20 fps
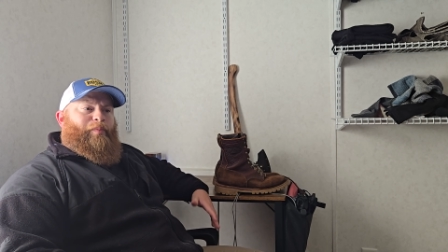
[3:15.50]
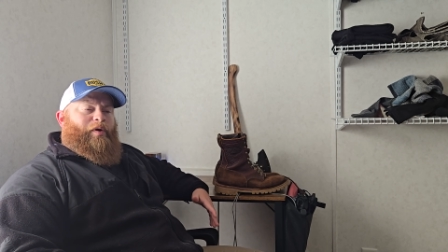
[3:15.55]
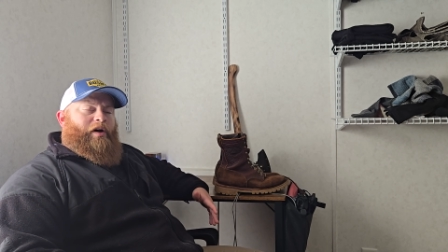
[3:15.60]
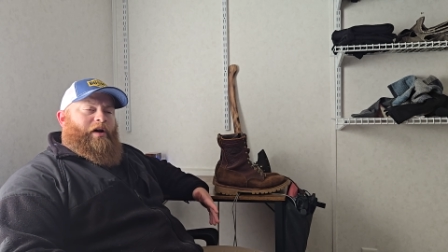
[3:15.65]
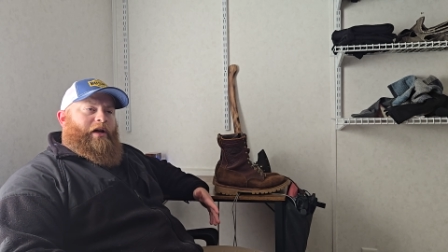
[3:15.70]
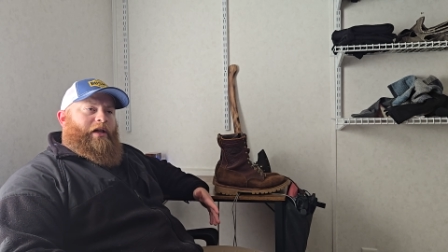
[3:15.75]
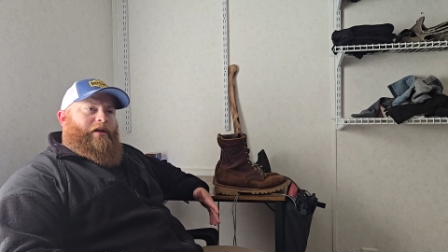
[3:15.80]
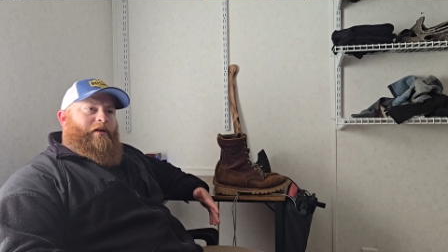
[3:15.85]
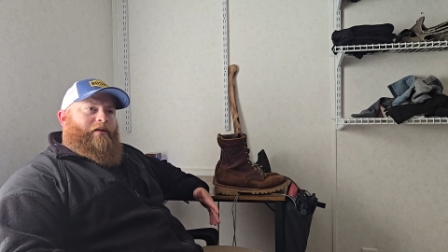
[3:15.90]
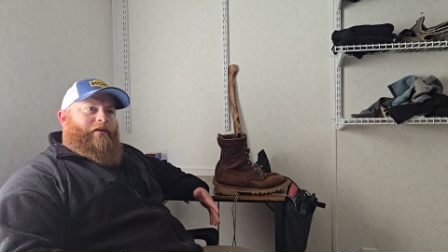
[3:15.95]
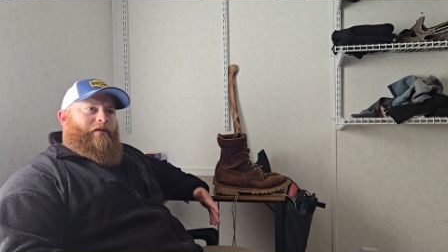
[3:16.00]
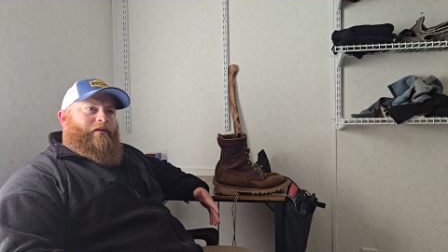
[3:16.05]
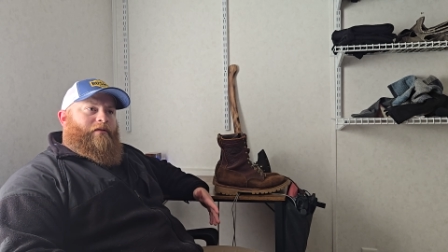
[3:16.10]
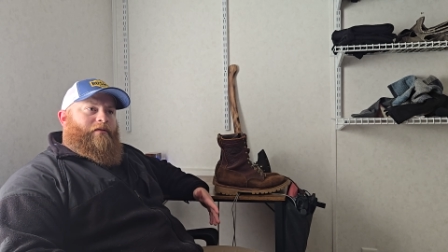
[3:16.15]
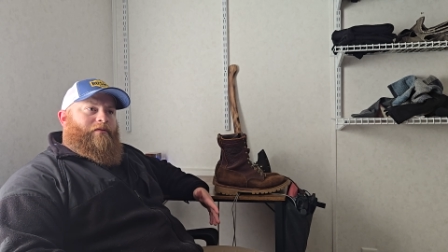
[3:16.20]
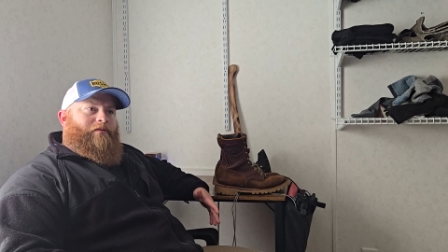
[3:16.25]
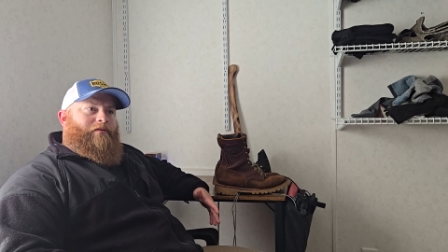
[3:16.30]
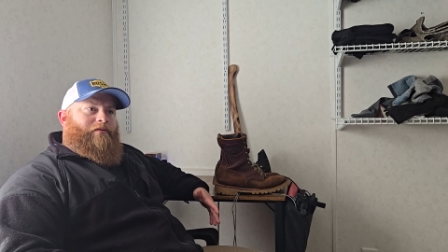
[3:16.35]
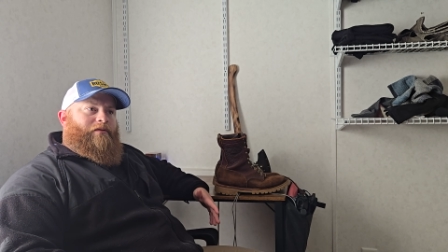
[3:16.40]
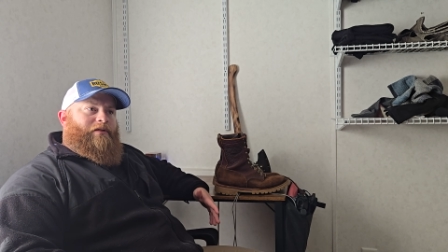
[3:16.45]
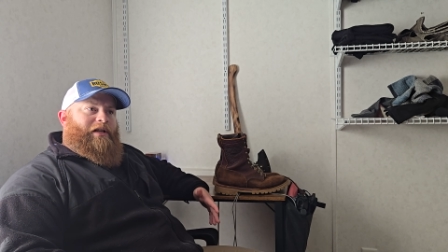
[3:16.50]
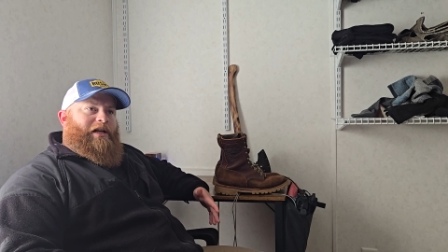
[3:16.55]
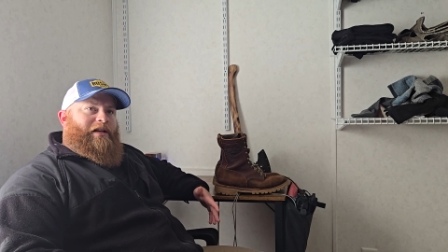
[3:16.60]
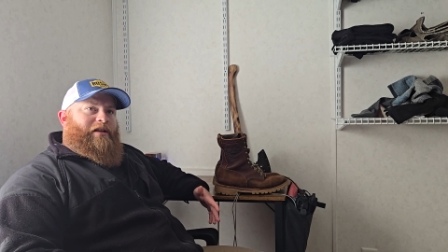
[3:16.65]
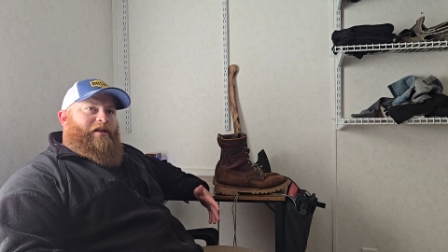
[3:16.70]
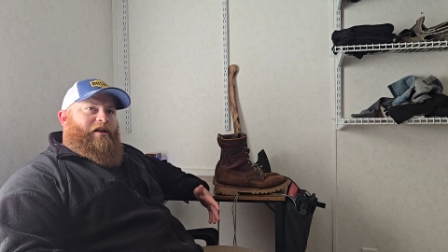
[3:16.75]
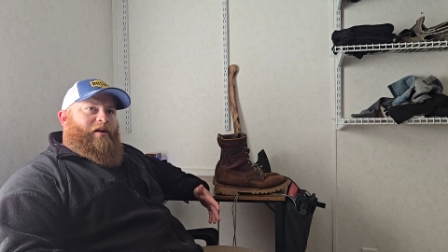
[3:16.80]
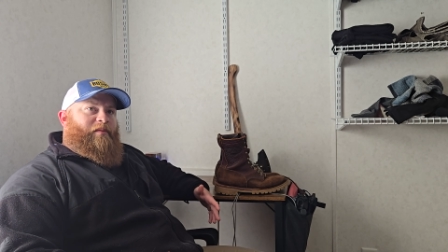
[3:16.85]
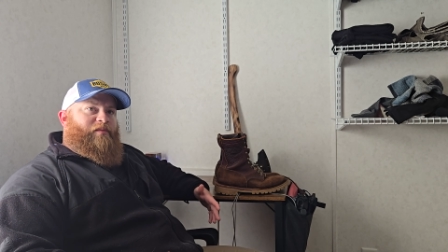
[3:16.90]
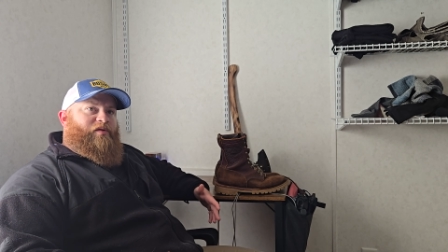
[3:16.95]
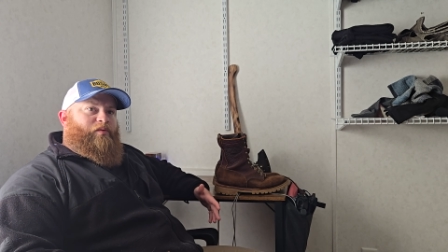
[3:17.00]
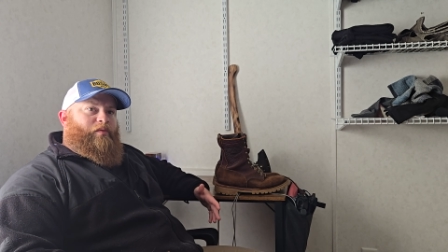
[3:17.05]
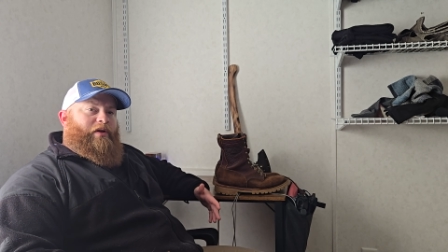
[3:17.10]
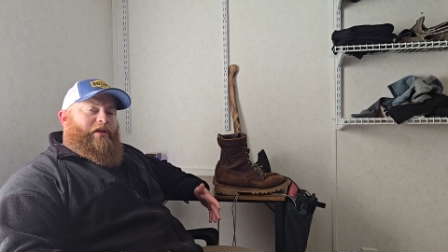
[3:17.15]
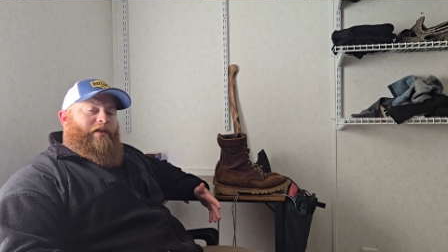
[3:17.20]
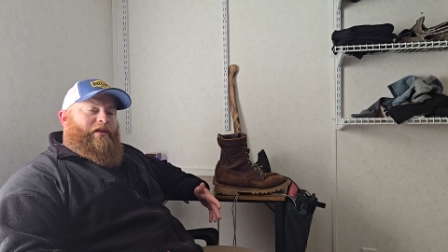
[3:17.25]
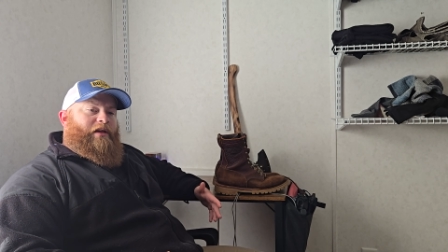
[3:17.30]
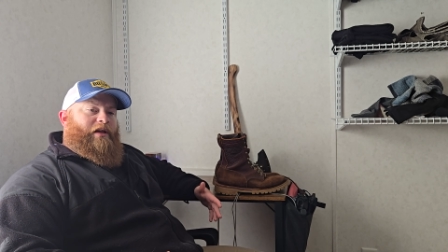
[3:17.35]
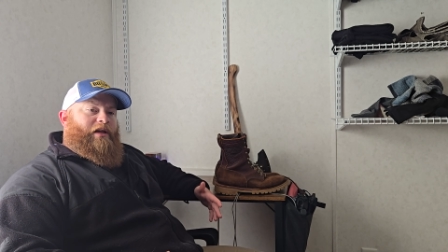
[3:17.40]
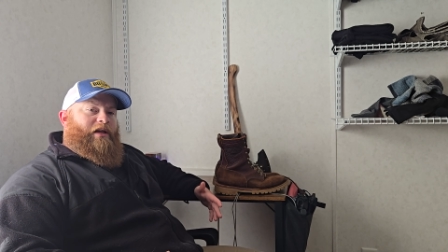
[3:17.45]
But that comes
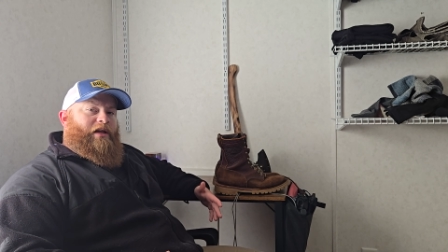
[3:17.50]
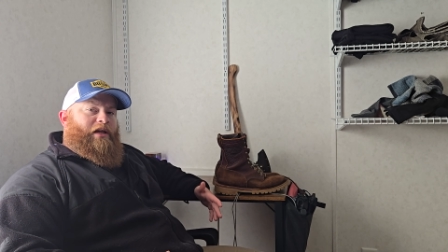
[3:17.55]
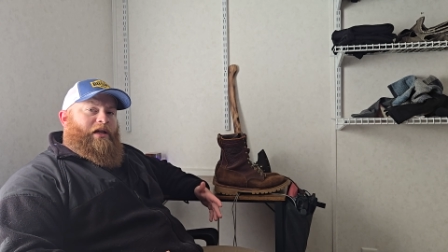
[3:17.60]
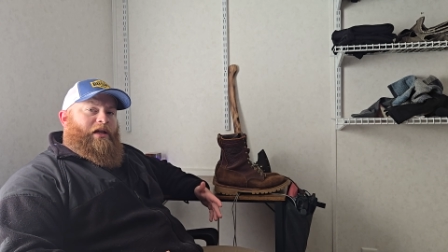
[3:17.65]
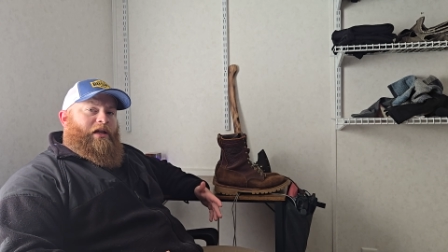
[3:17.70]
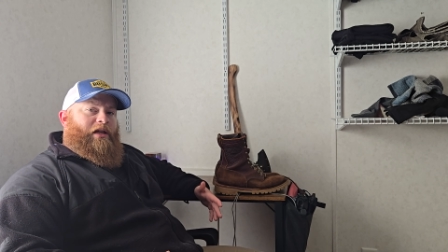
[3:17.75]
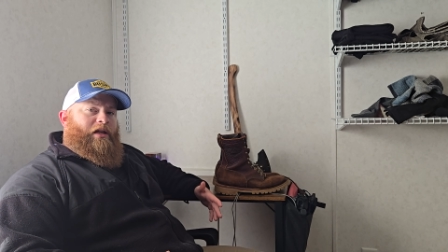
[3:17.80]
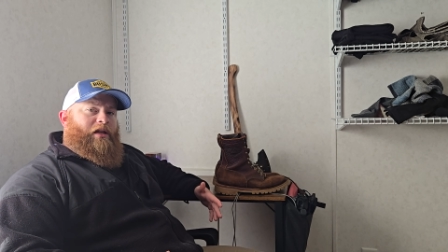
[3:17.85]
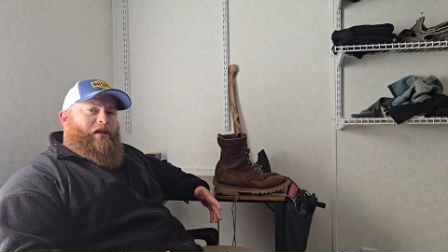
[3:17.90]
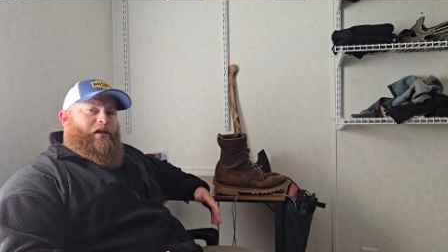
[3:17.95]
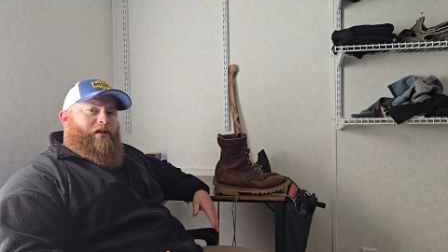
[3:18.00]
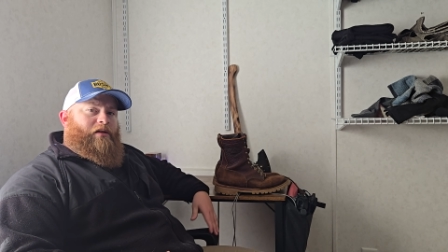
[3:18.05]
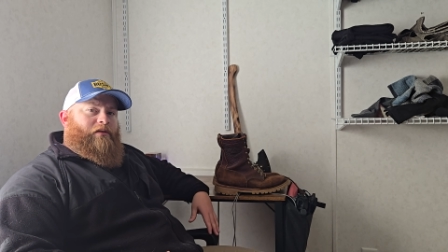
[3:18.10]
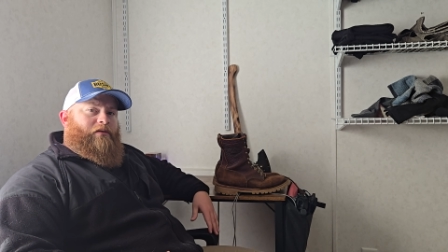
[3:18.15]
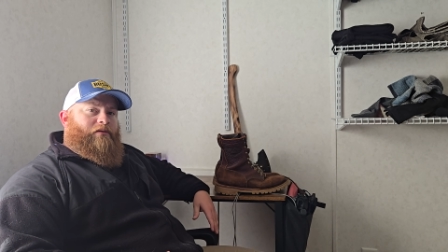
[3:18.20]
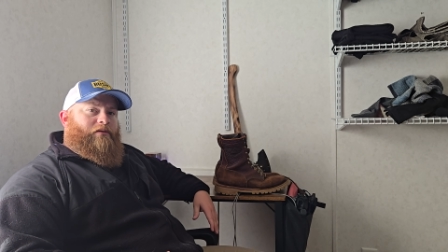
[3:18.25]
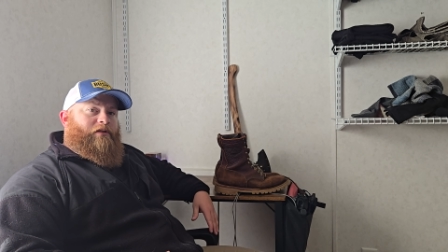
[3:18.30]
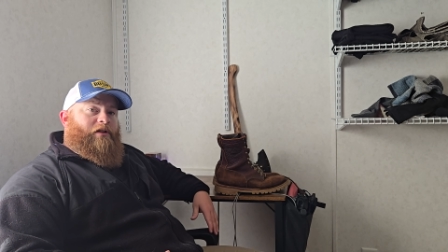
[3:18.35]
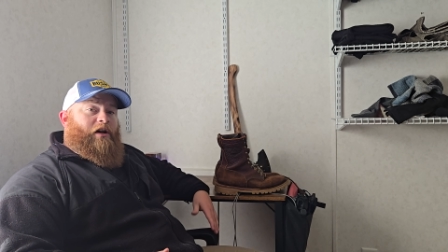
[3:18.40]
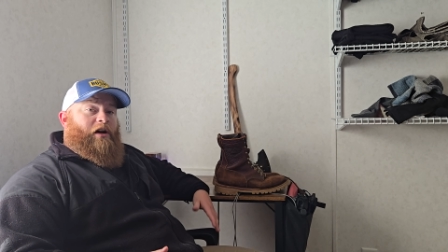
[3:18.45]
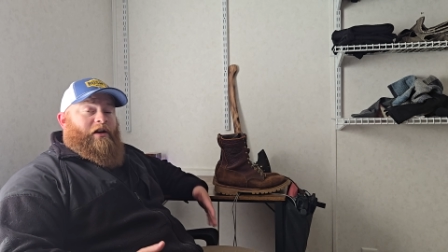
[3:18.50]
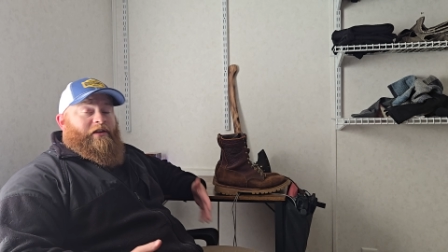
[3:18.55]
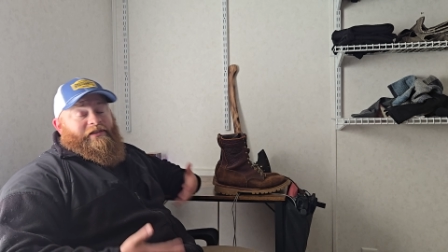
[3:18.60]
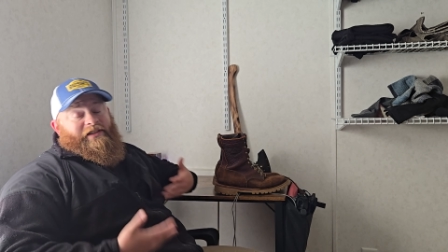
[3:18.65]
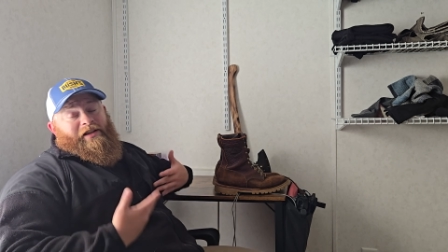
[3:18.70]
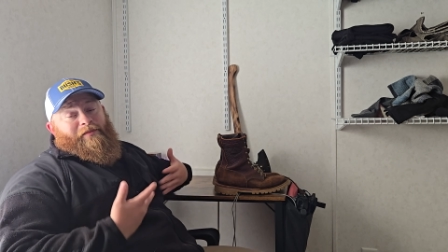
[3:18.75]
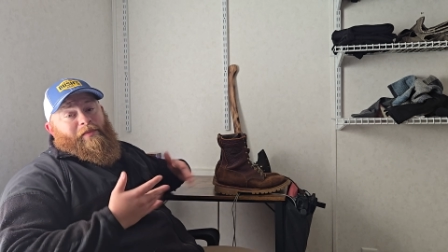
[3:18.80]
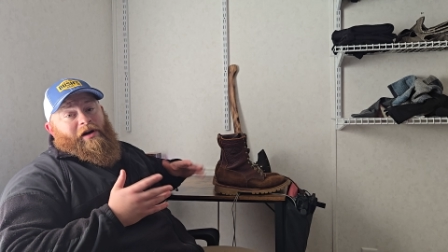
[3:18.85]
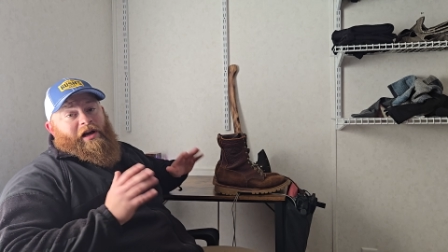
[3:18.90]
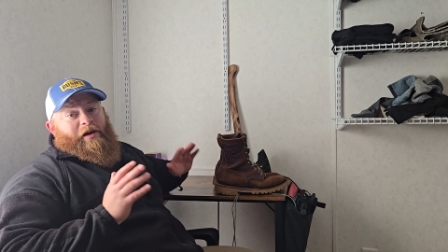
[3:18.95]
with a cost,